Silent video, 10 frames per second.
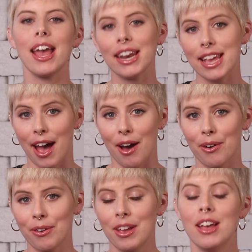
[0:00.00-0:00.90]

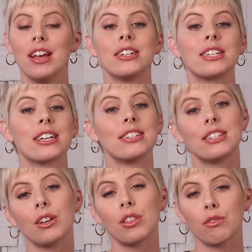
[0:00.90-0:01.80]
Anyhow, to
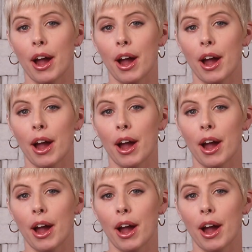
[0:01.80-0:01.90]
conceal the